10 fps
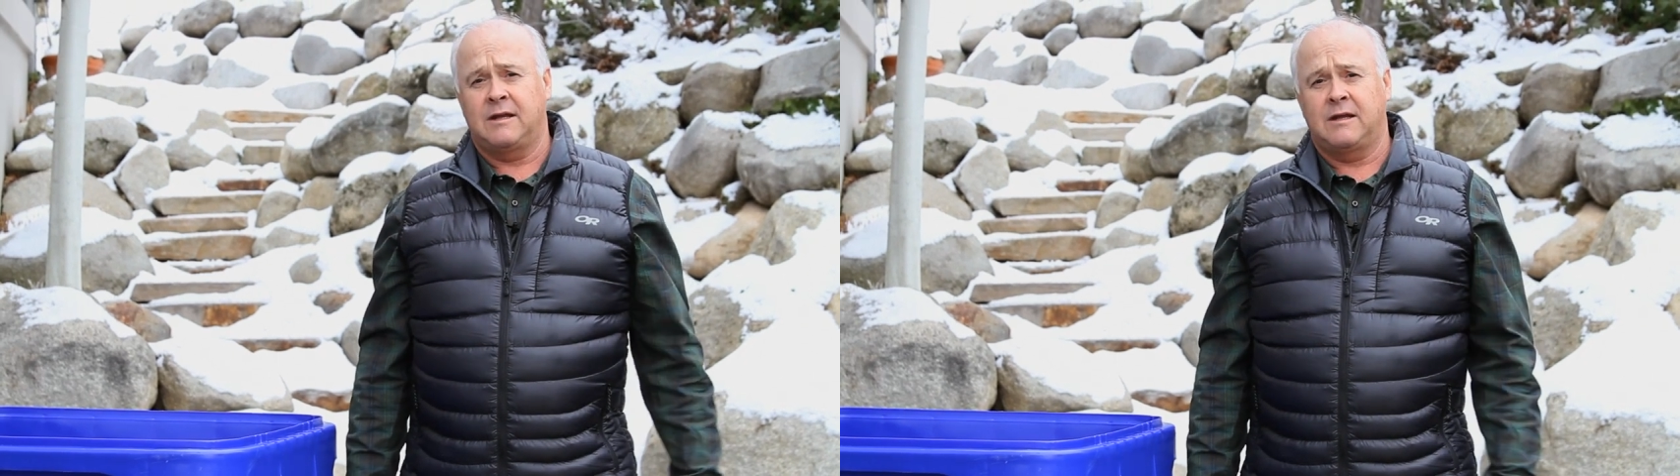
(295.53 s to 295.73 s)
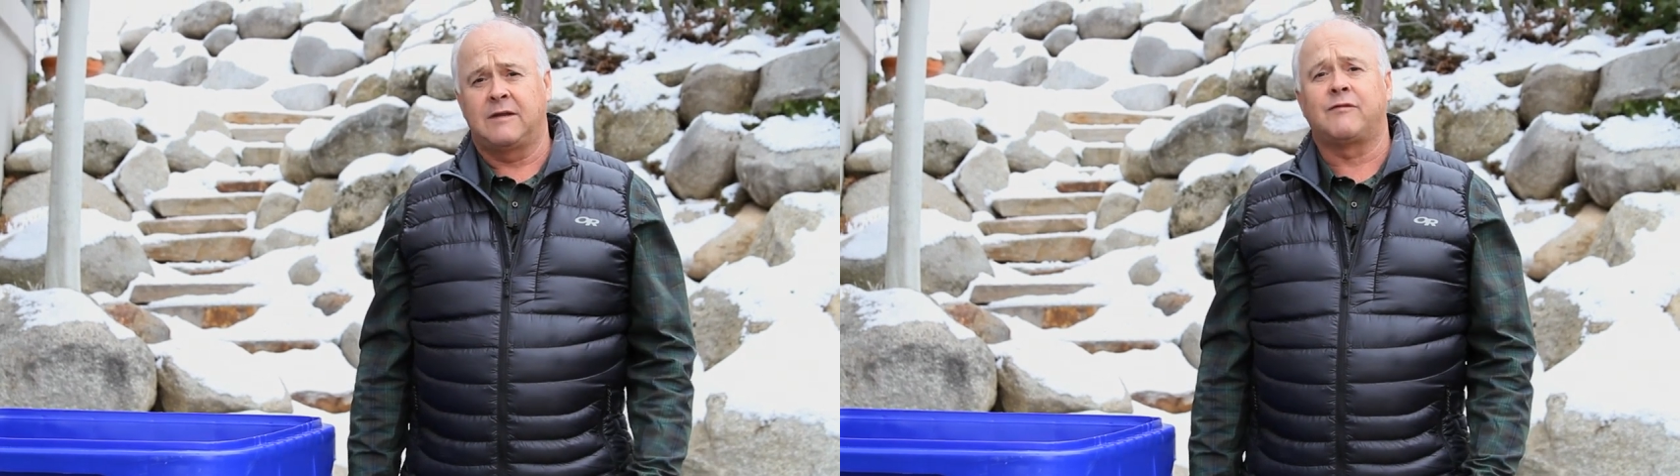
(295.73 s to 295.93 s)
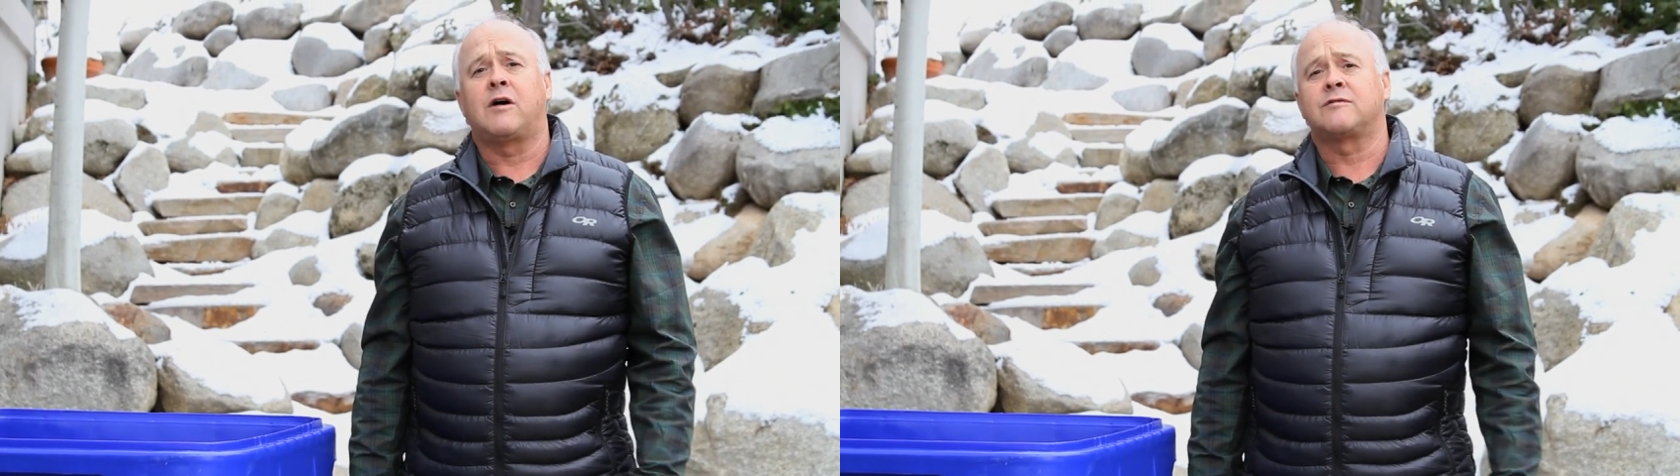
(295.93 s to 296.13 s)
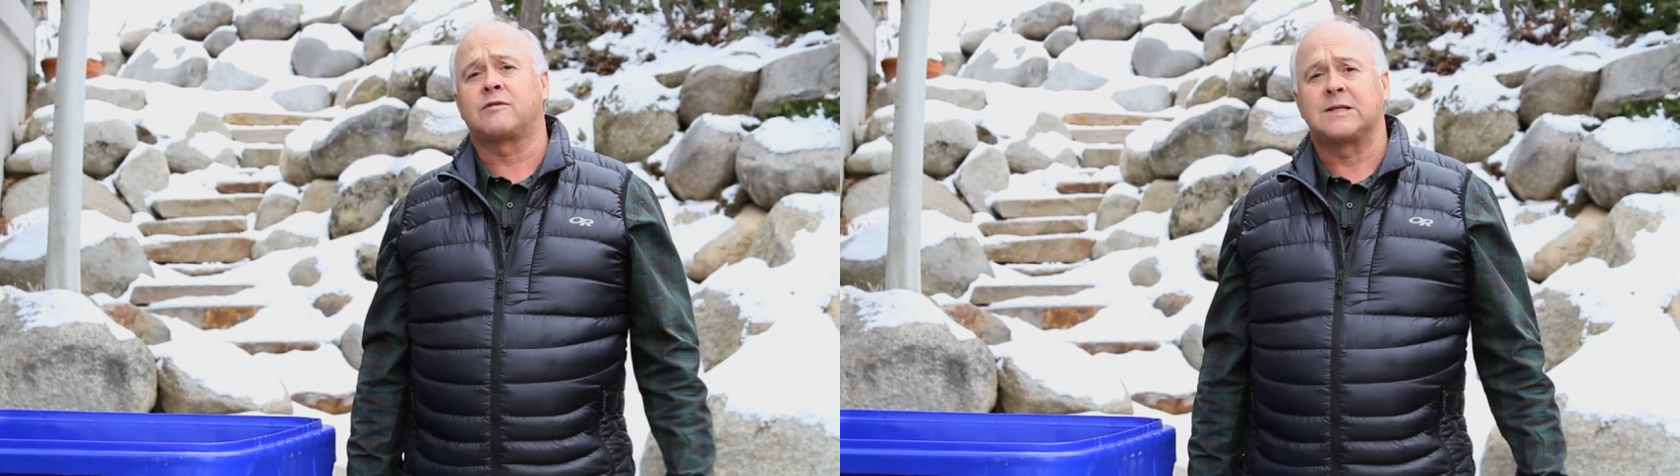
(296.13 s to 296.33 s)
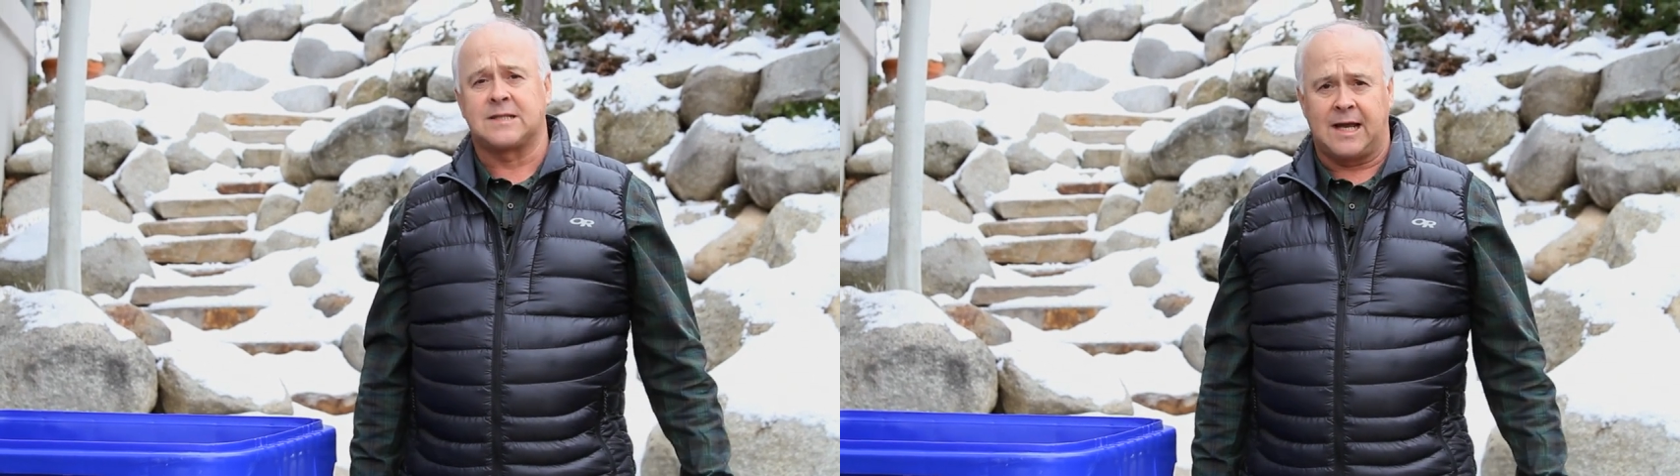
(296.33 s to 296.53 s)
involves
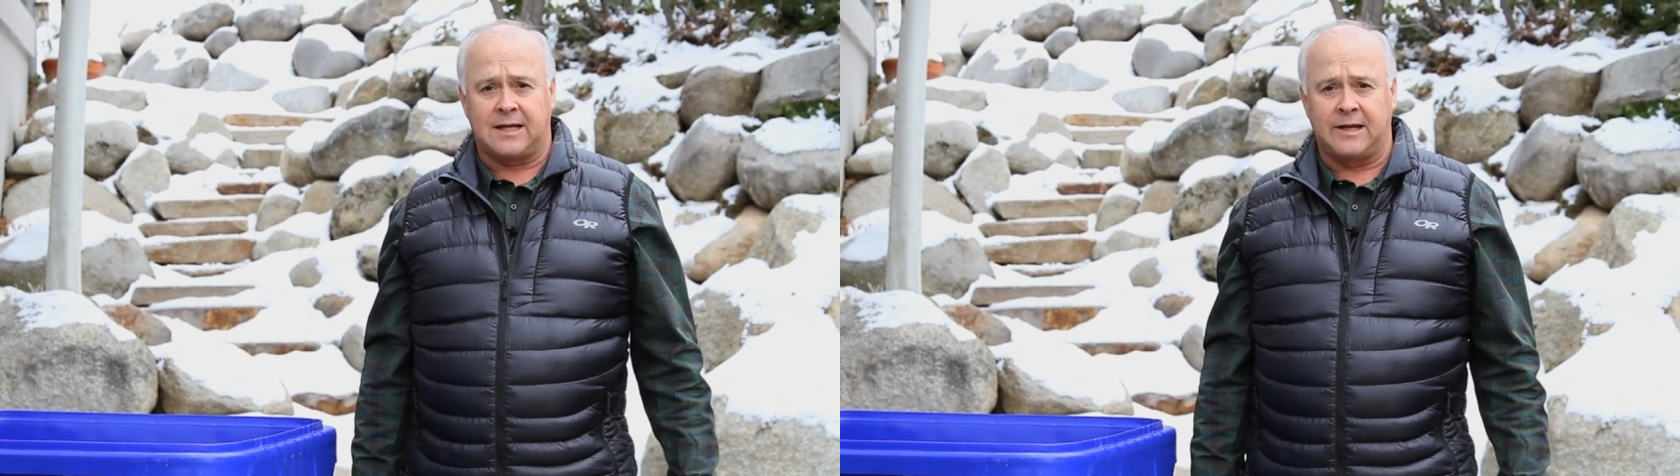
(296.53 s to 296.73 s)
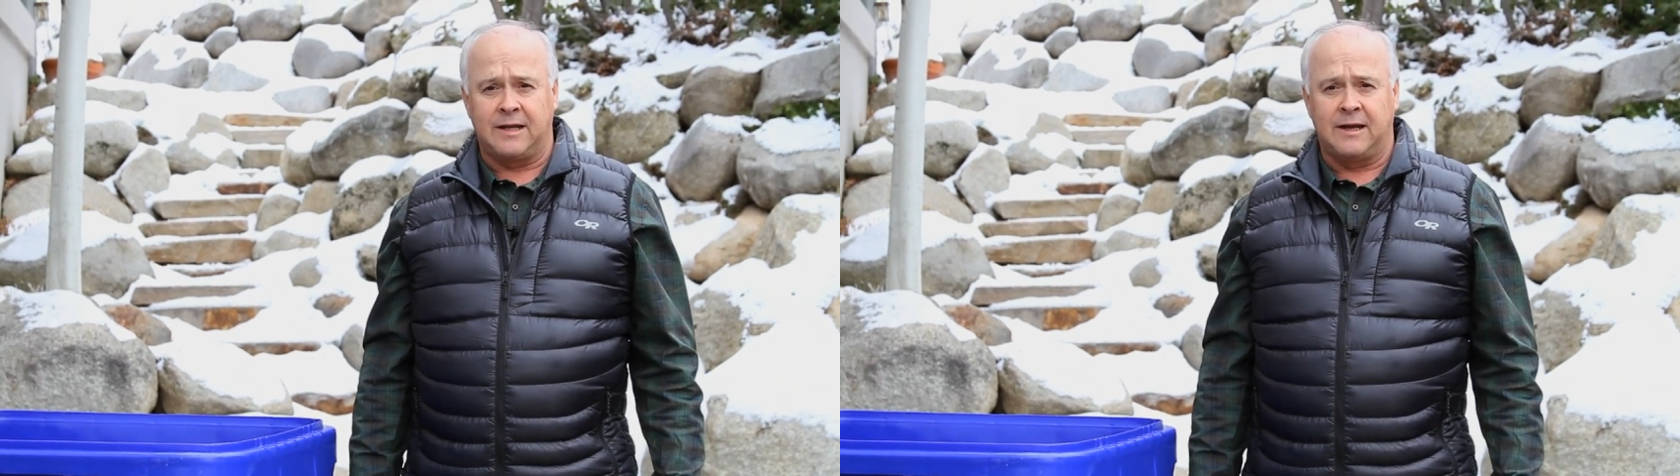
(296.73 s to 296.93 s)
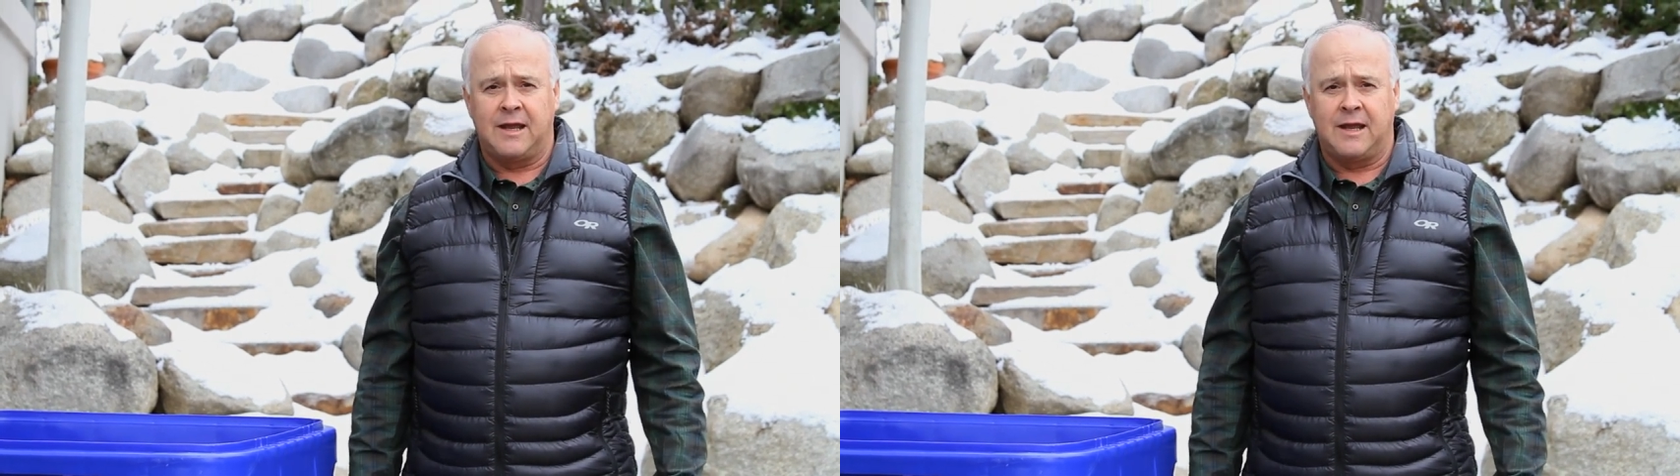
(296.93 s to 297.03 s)
recycling,